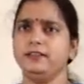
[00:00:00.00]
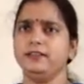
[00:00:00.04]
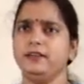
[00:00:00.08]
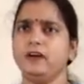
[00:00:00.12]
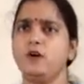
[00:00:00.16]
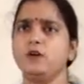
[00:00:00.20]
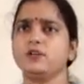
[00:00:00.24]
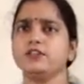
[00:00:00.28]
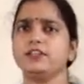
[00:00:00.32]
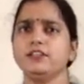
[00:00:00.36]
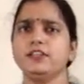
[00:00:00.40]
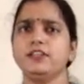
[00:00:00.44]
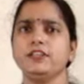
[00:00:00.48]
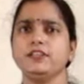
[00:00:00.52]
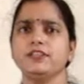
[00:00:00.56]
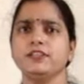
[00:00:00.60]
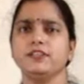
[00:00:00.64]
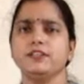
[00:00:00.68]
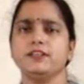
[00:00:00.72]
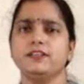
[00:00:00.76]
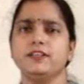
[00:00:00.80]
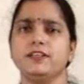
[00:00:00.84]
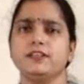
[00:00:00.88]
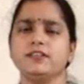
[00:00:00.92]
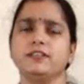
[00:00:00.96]
oxidation
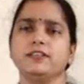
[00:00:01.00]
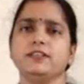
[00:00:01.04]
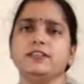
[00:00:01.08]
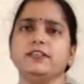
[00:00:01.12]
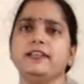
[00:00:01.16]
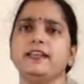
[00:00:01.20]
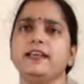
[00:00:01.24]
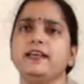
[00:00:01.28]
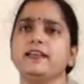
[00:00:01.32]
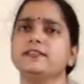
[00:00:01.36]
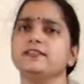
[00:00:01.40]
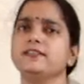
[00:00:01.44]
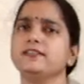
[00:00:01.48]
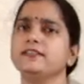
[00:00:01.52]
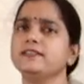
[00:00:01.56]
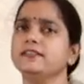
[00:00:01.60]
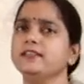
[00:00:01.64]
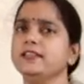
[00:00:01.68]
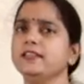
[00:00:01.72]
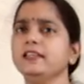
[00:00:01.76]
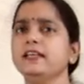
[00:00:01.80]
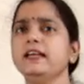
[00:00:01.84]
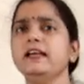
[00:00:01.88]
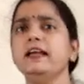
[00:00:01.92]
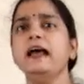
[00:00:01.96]
reduction reactions
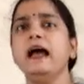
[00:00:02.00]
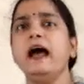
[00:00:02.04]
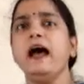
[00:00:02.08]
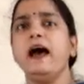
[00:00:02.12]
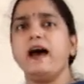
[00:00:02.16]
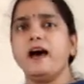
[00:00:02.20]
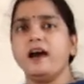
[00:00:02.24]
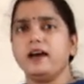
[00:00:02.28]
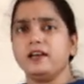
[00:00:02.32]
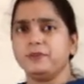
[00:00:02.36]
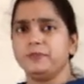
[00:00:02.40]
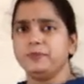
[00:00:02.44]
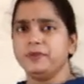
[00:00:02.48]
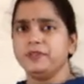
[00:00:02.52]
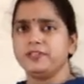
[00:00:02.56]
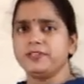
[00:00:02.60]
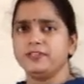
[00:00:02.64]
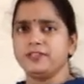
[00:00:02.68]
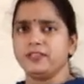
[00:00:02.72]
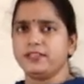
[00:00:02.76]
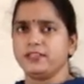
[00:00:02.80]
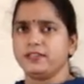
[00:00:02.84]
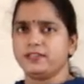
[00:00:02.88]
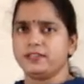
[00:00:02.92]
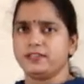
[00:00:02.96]
in
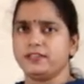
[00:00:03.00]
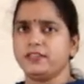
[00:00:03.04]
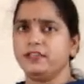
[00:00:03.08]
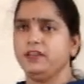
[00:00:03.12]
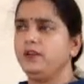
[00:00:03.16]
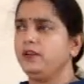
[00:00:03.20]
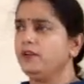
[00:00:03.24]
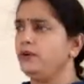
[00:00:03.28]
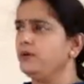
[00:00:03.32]
RBCs.